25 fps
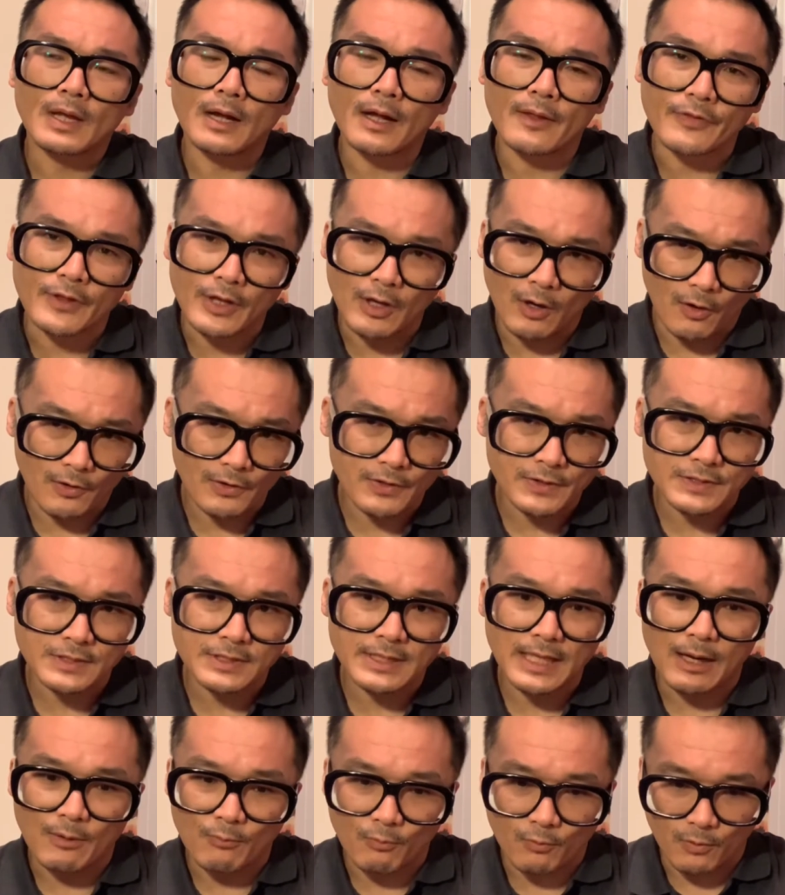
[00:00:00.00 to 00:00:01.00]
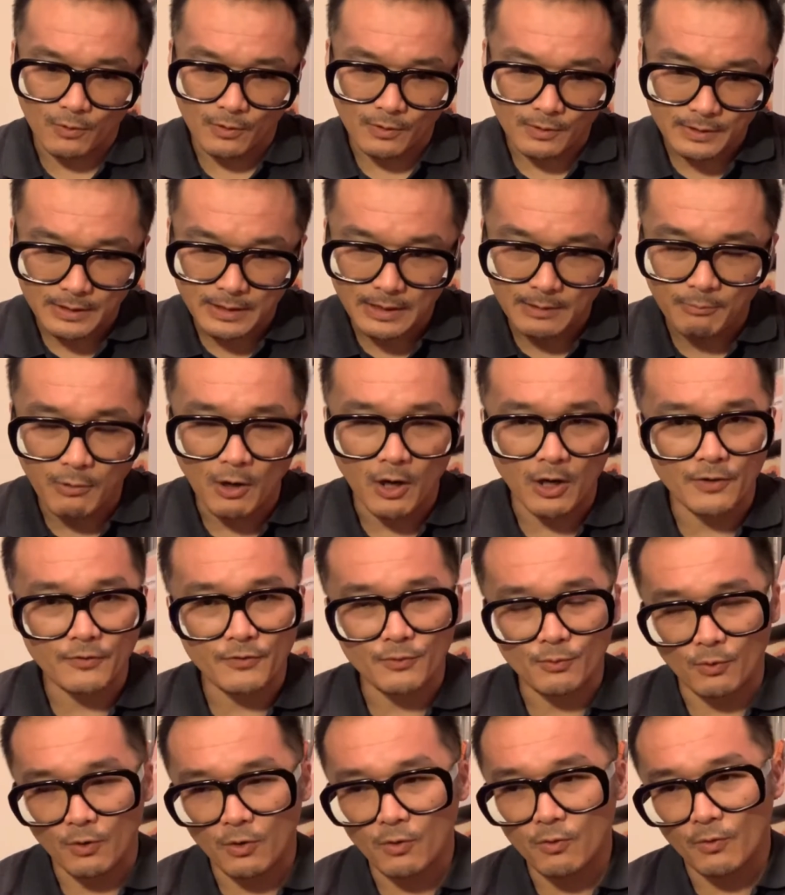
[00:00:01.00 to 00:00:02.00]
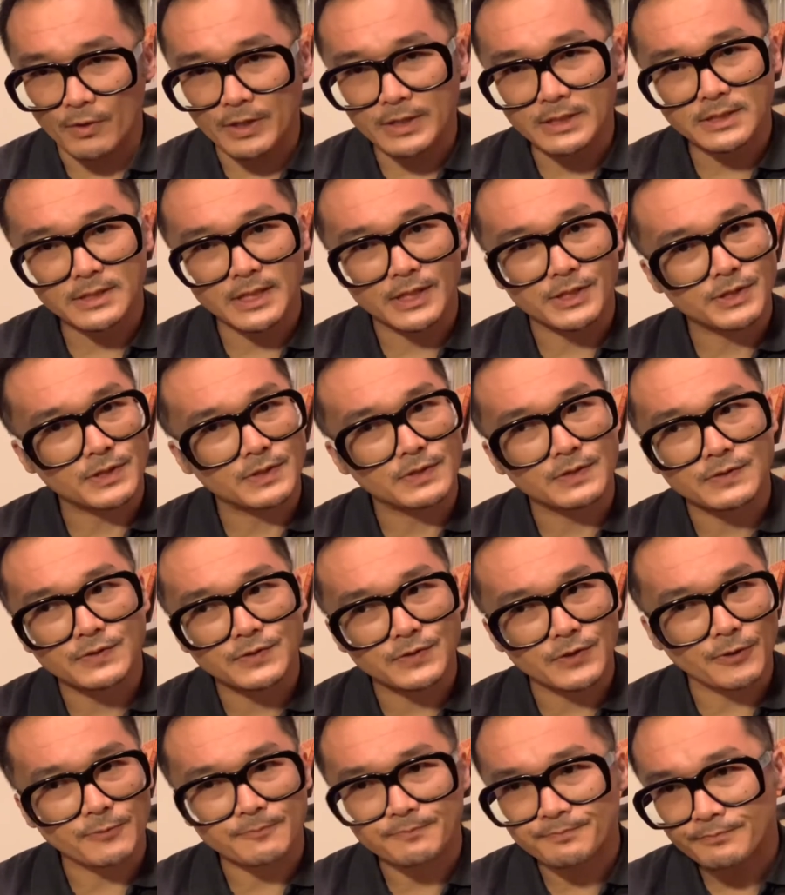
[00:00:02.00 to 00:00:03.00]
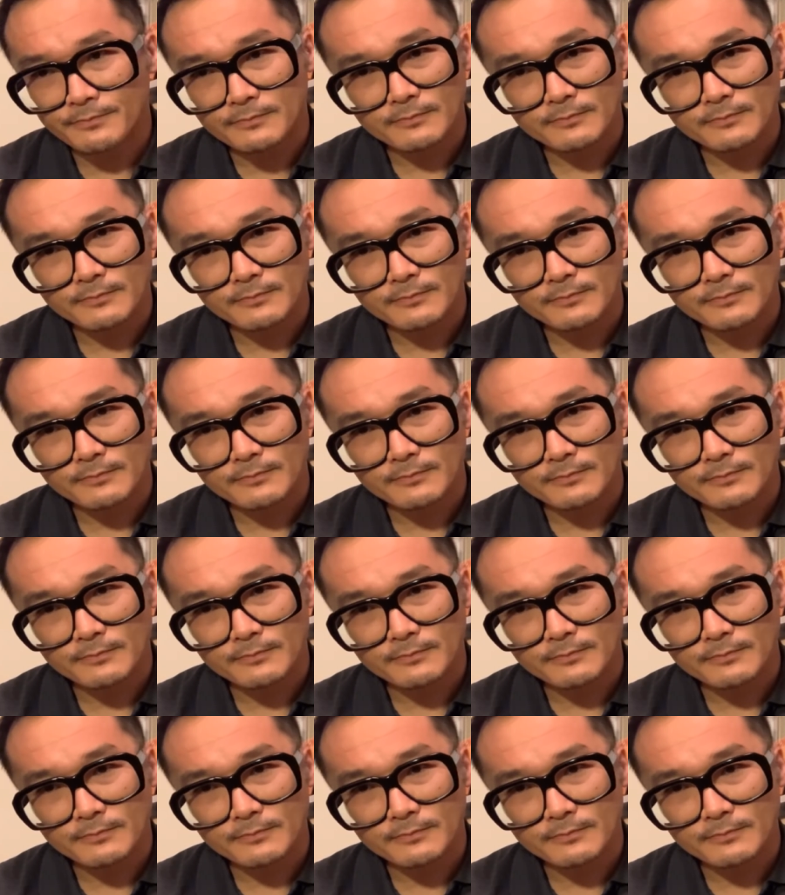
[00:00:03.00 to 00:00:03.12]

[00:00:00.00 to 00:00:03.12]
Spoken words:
the artists that were a part of the recording session. So